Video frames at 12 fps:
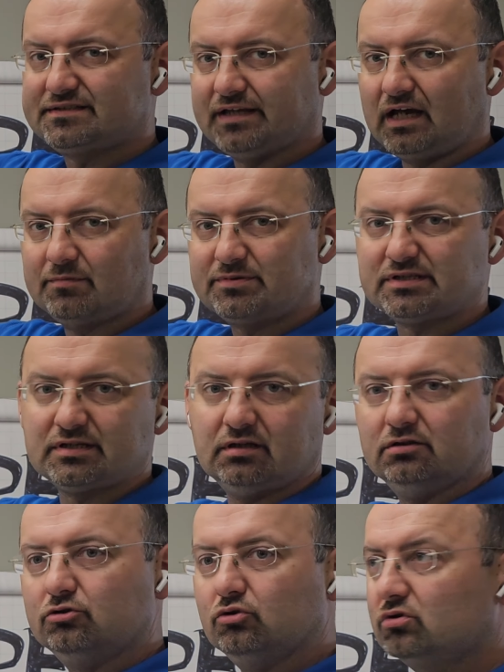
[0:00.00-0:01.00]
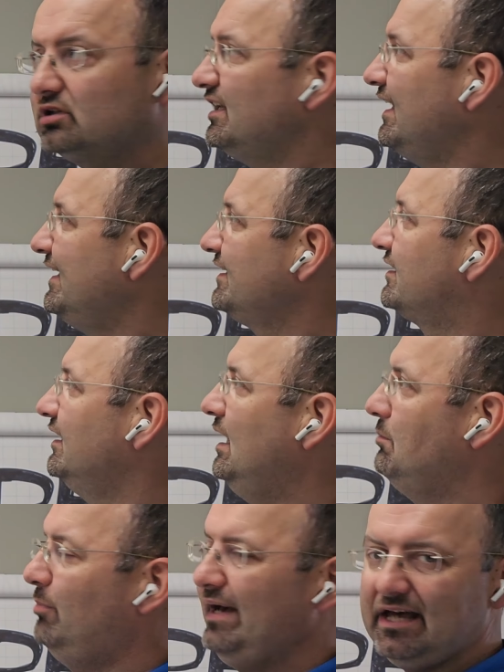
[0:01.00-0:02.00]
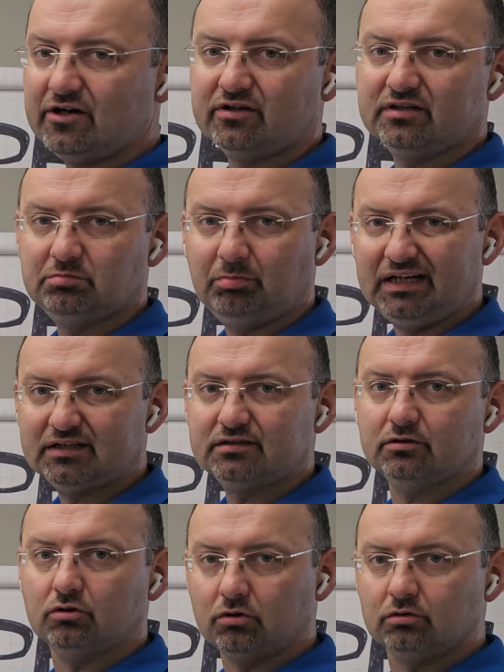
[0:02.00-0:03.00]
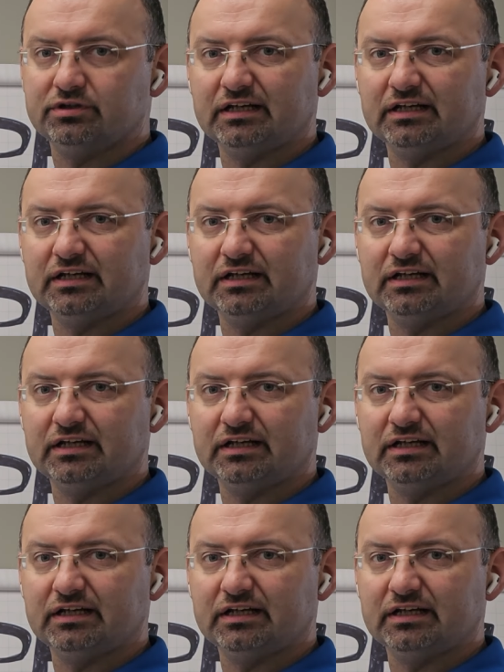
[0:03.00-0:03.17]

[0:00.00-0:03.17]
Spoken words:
stops look like a parrot, but on